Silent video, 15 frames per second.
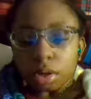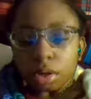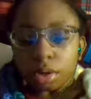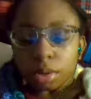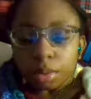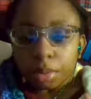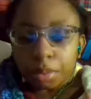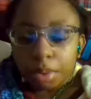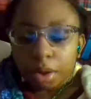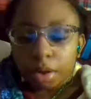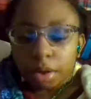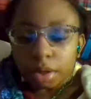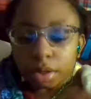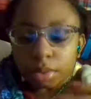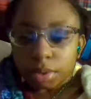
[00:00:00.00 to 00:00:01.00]

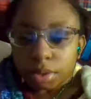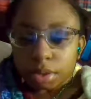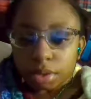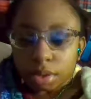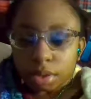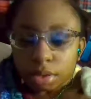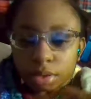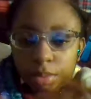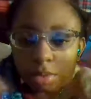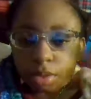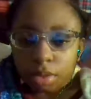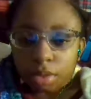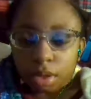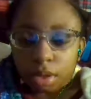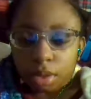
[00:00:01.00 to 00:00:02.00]
about it. It's not
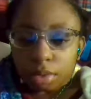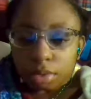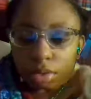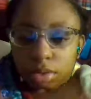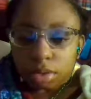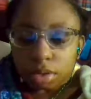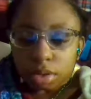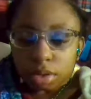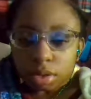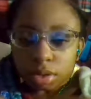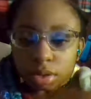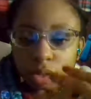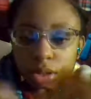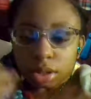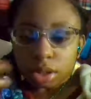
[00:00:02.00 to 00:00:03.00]
something that is
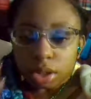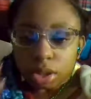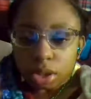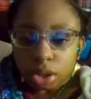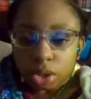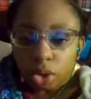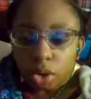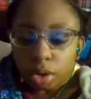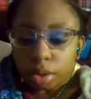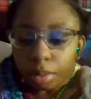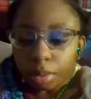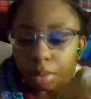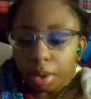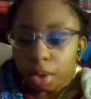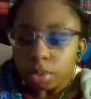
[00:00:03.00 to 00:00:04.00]
easy to talk
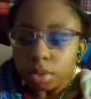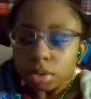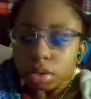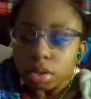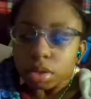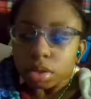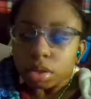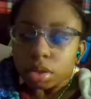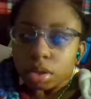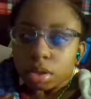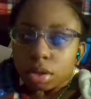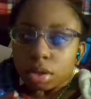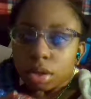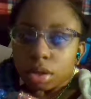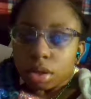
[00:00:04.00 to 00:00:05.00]
about.
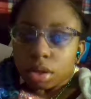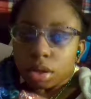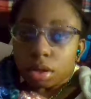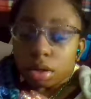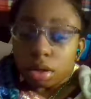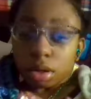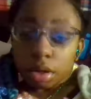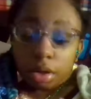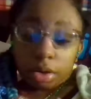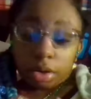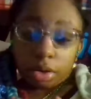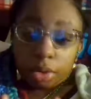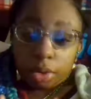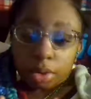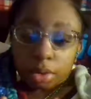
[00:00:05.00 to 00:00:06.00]

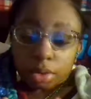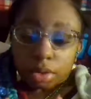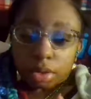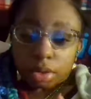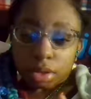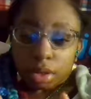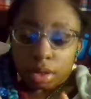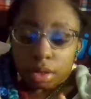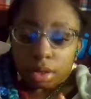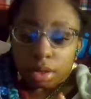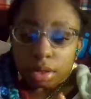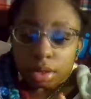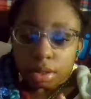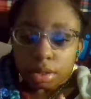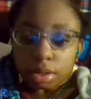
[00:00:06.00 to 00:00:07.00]
Another sign
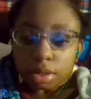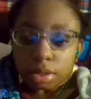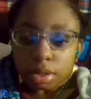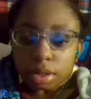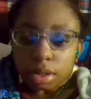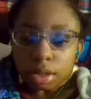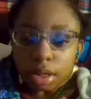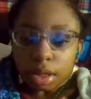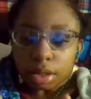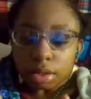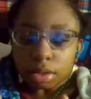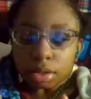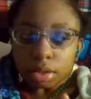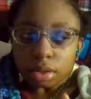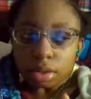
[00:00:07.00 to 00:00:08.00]
is that
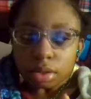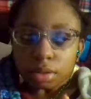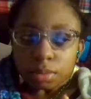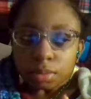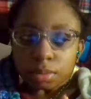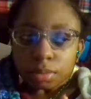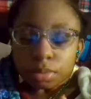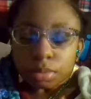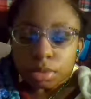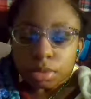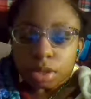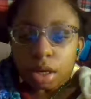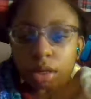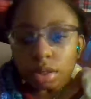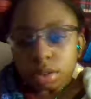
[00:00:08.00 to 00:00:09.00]

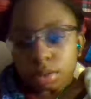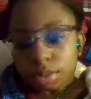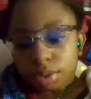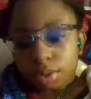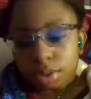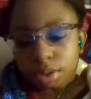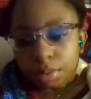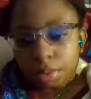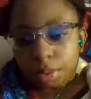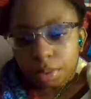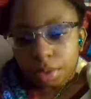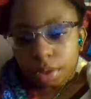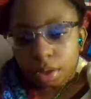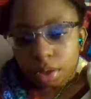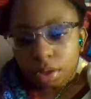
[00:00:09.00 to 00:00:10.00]
kind of the same thing
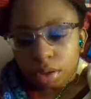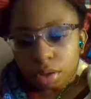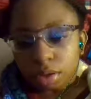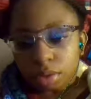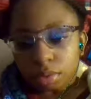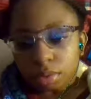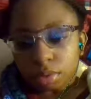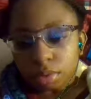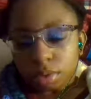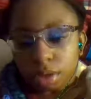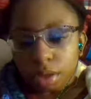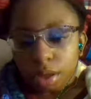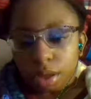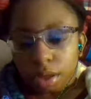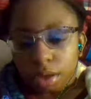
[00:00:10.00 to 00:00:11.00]
with eating
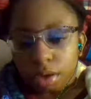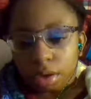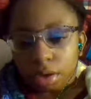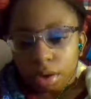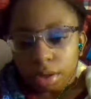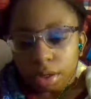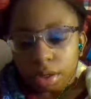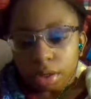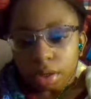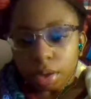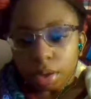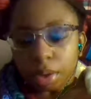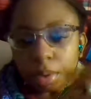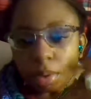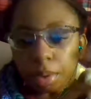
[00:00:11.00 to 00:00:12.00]
and not eating,
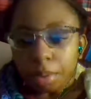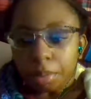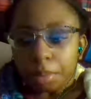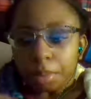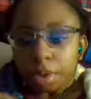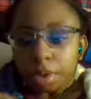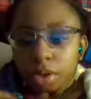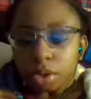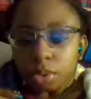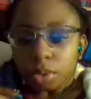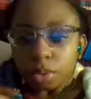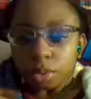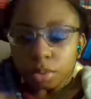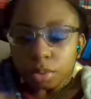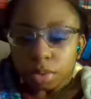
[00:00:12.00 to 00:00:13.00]
but
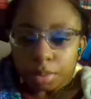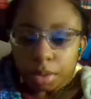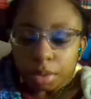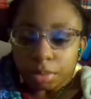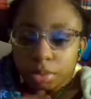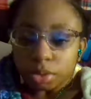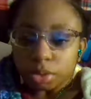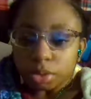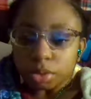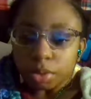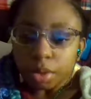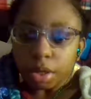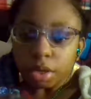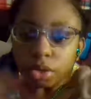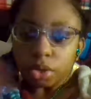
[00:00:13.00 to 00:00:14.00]
you sometimes lose
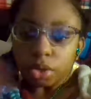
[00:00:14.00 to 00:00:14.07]
weight,